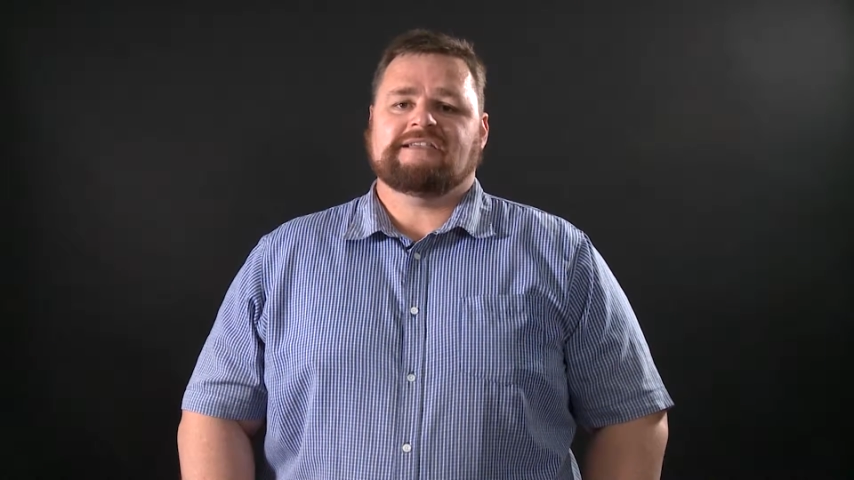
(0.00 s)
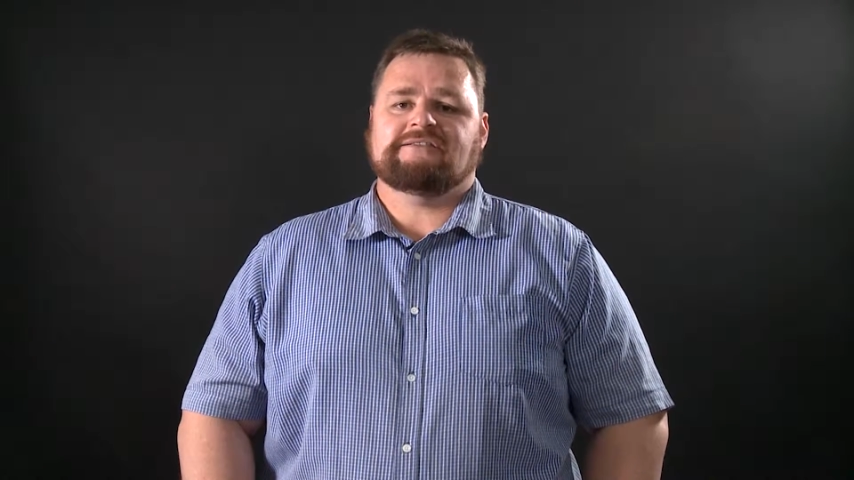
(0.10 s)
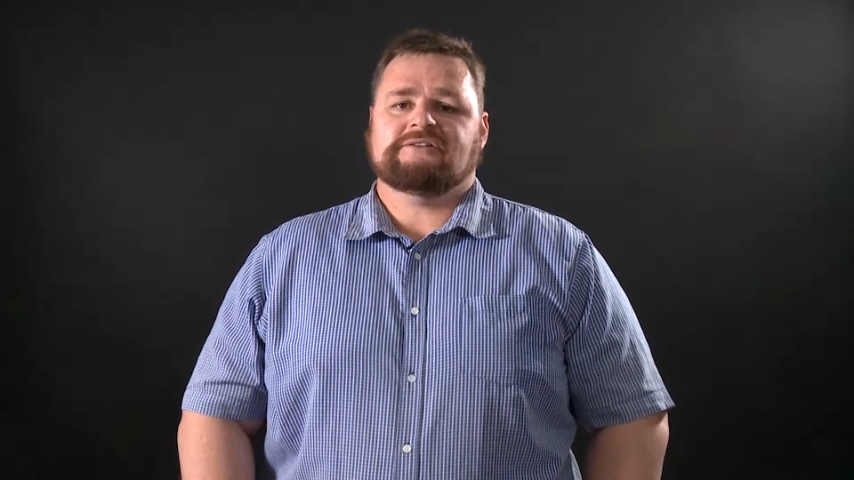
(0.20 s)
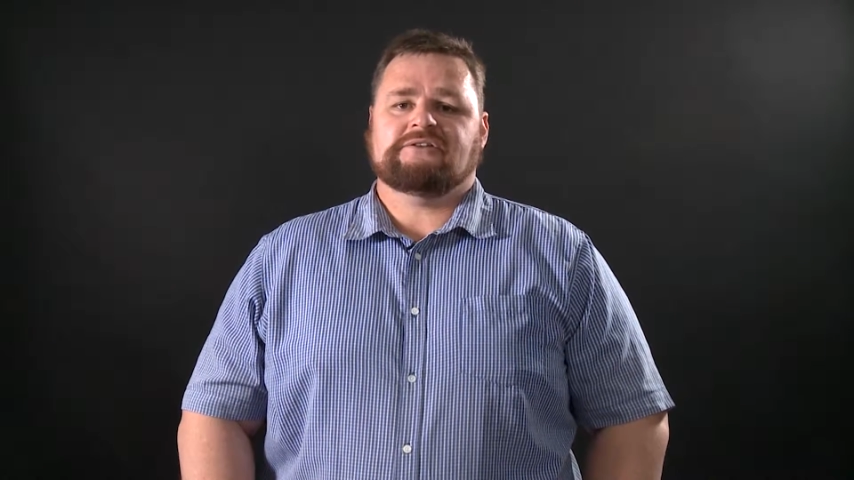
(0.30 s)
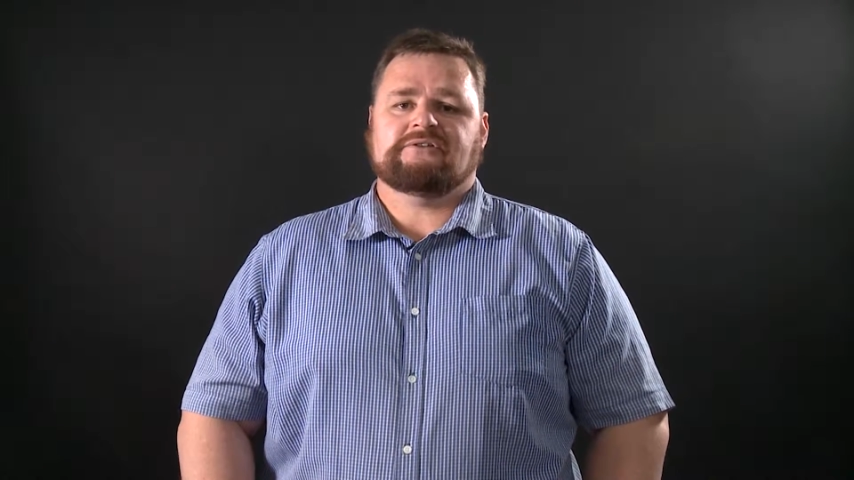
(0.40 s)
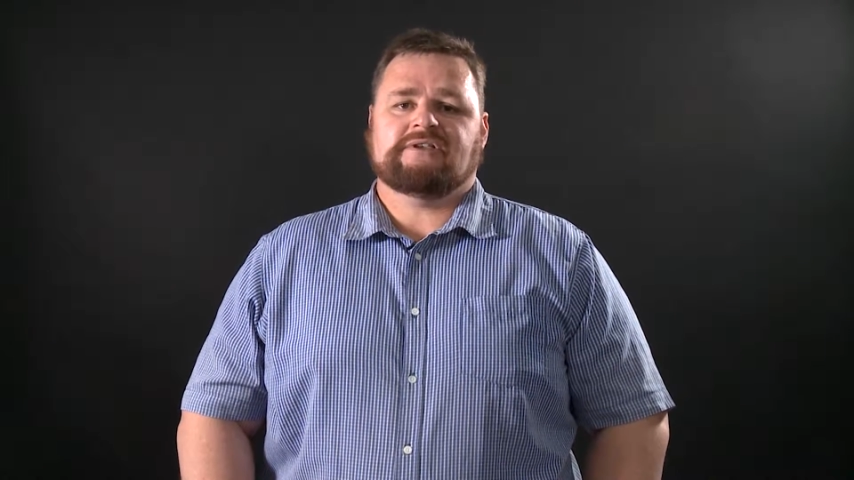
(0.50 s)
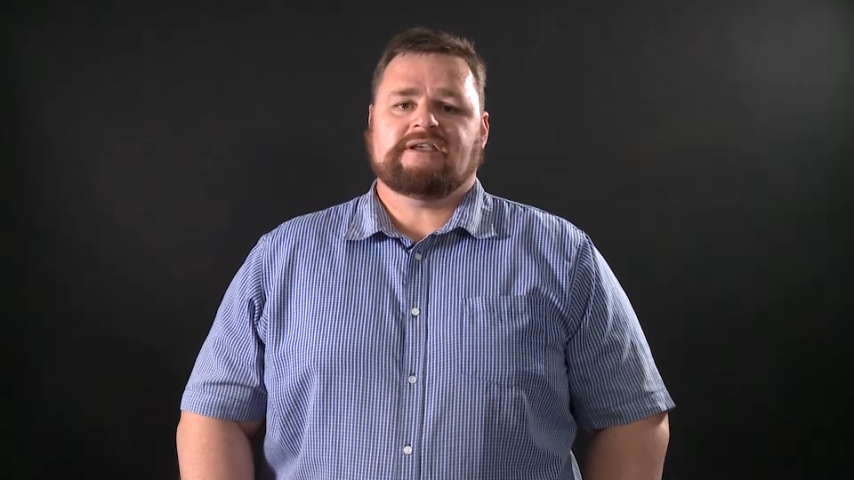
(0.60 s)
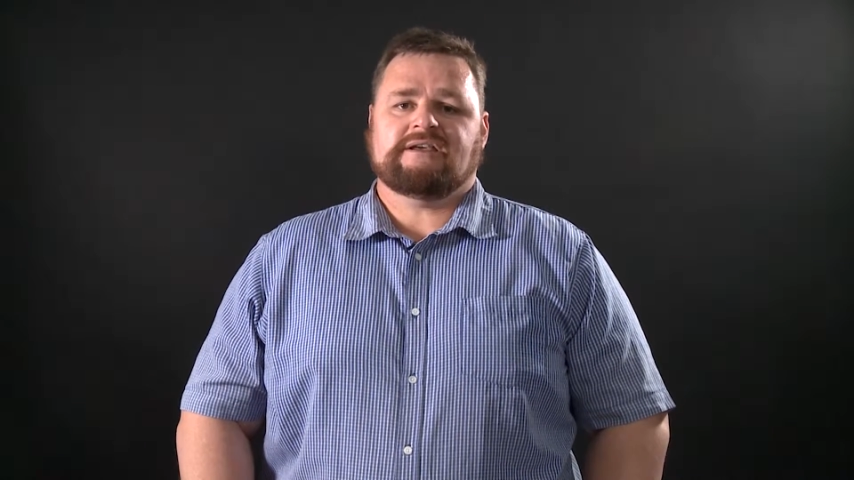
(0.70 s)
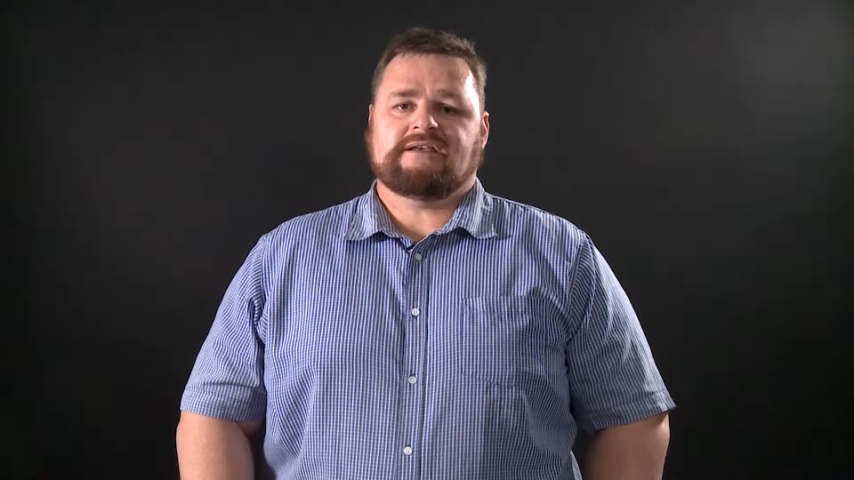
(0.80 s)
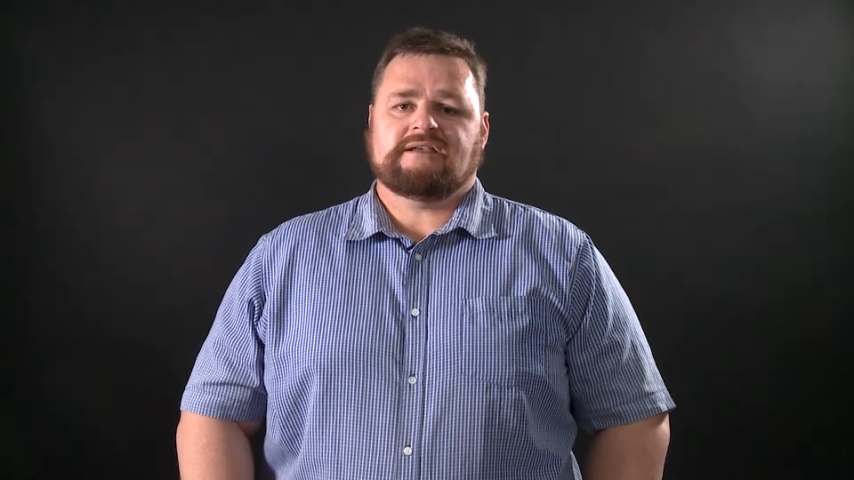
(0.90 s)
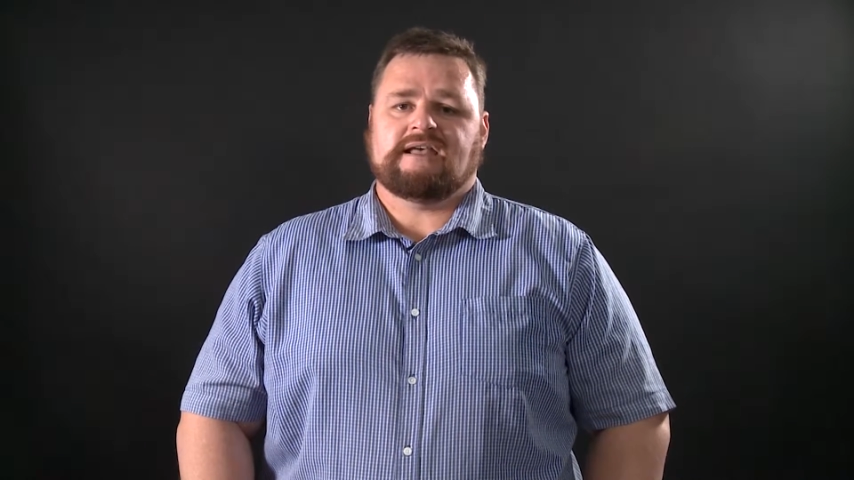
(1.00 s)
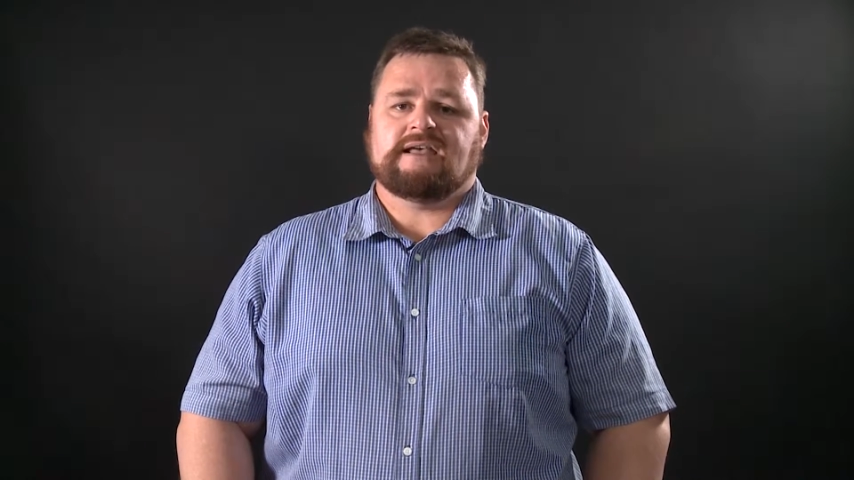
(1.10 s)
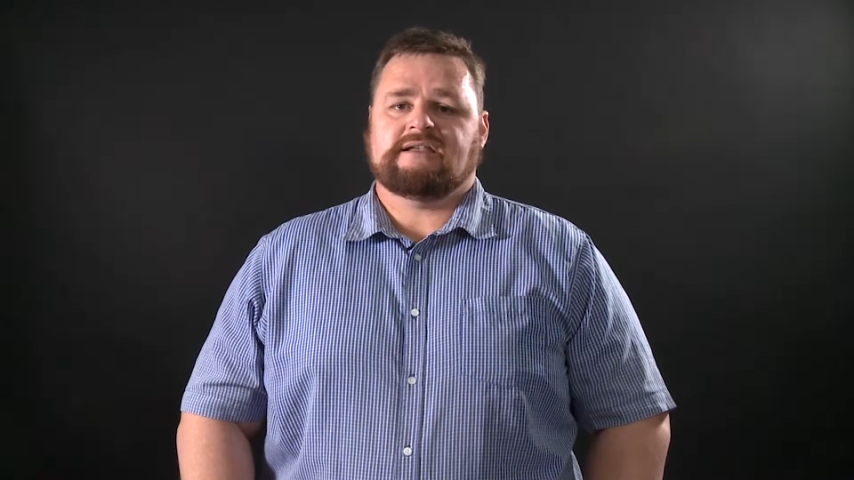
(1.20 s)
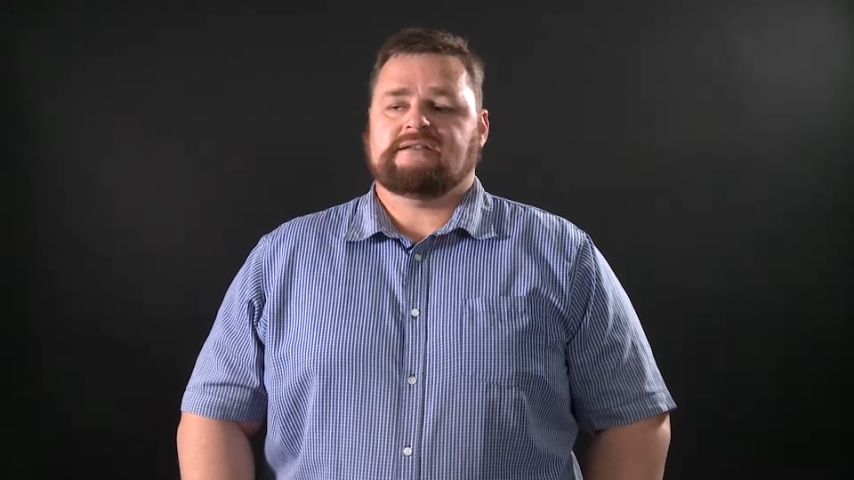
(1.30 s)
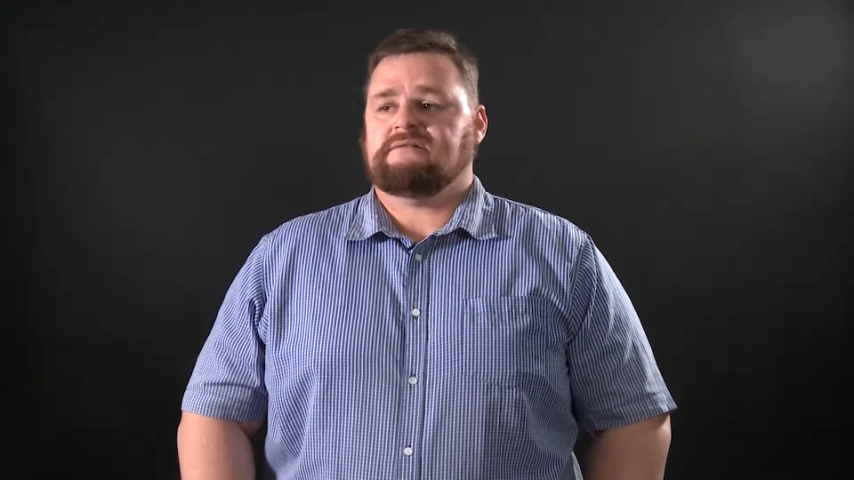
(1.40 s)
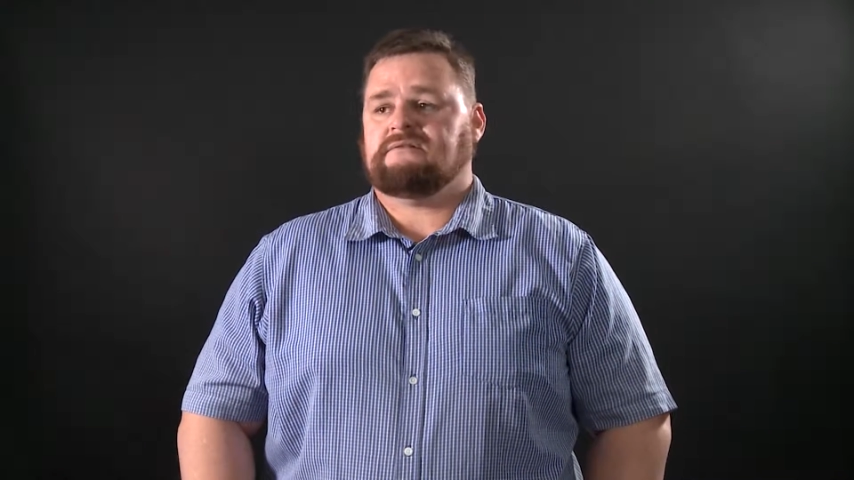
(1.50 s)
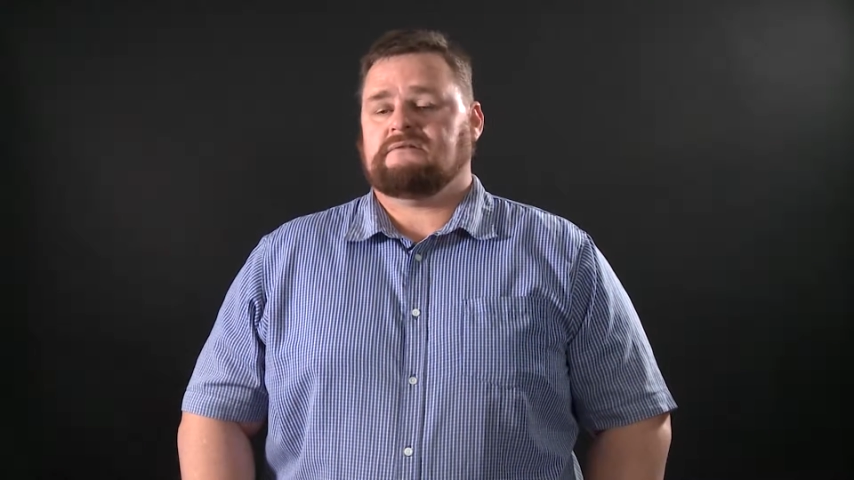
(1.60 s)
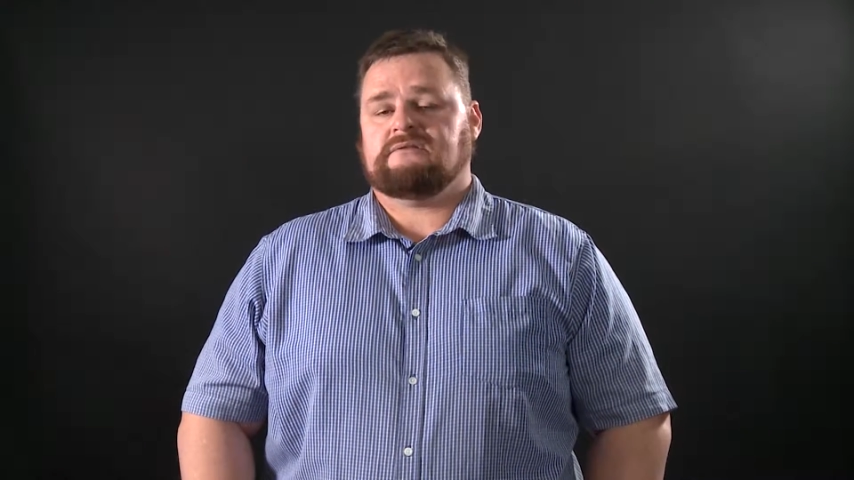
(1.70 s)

in the new year. And